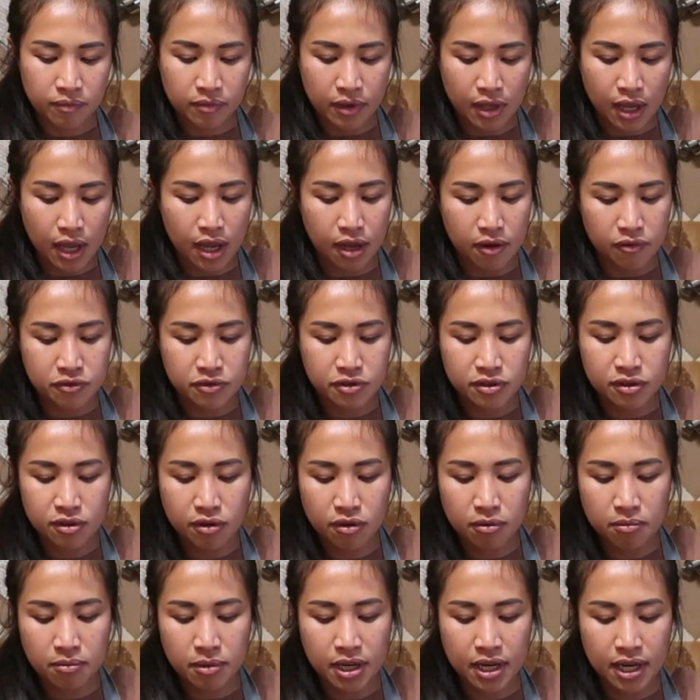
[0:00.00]
I have
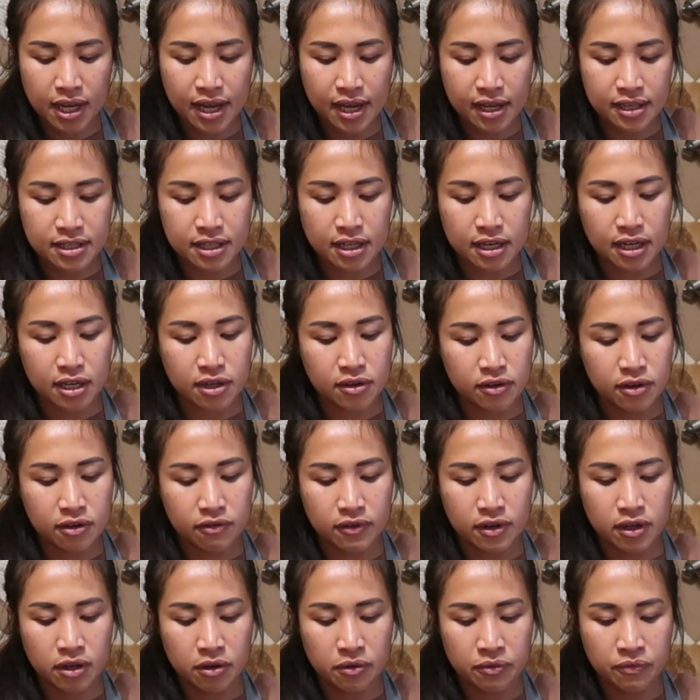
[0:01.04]
so many accents, I don't
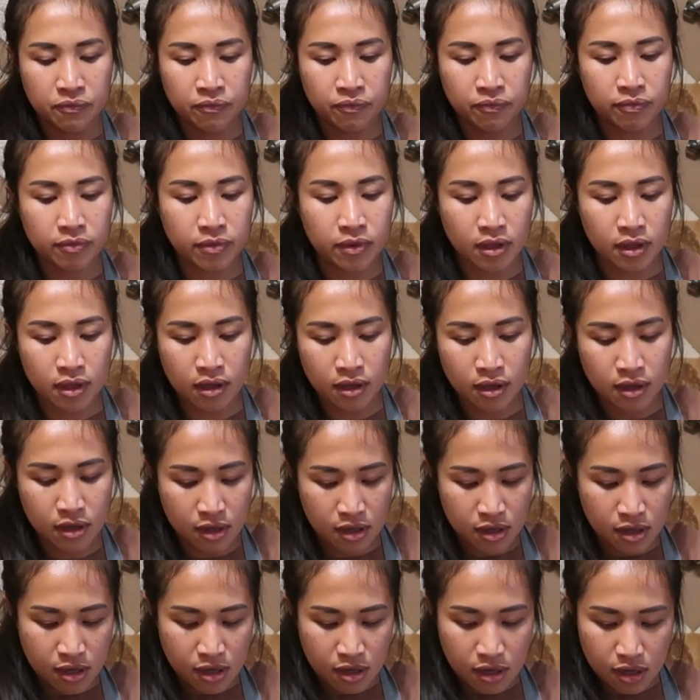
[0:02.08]
even know.
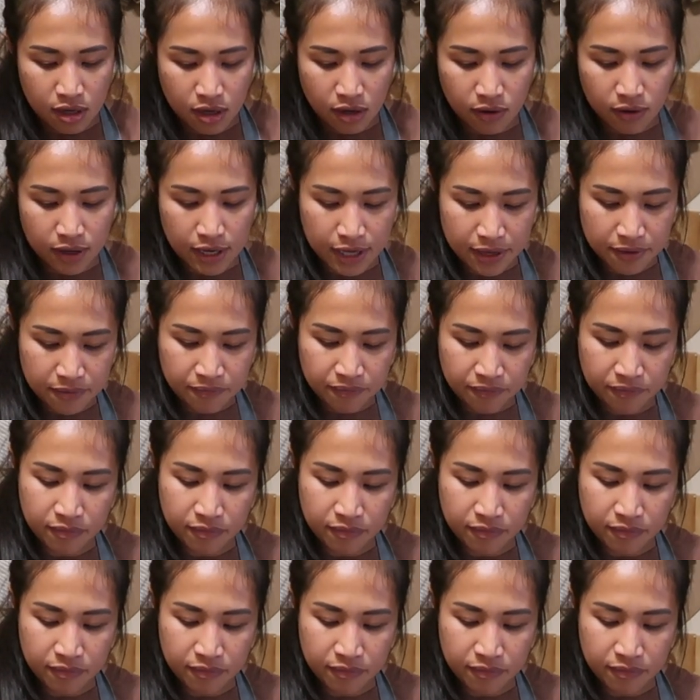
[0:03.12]
Okay.